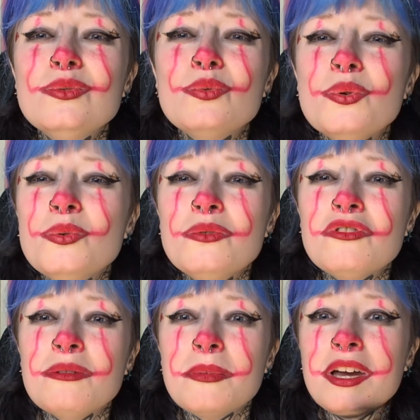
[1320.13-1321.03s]
a rune
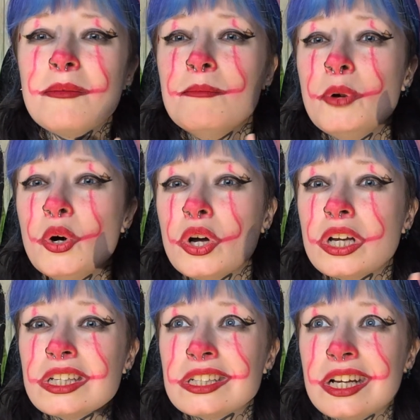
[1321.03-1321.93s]
from a book
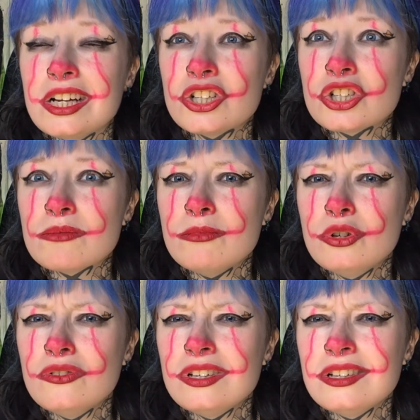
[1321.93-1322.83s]
/
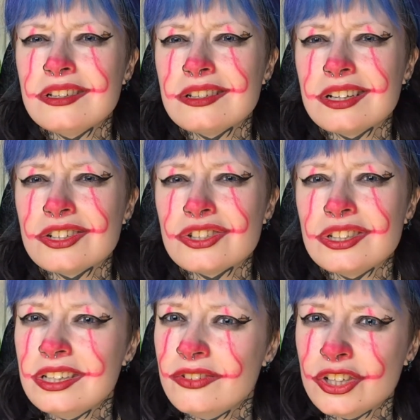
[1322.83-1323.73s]
movie /
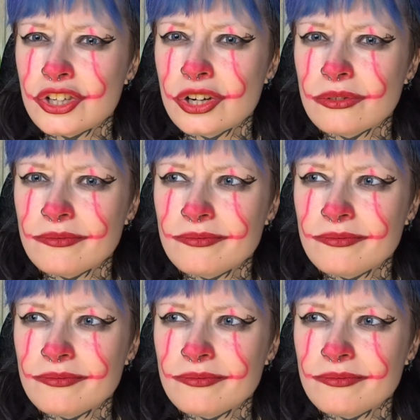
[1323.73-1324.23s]
TV show.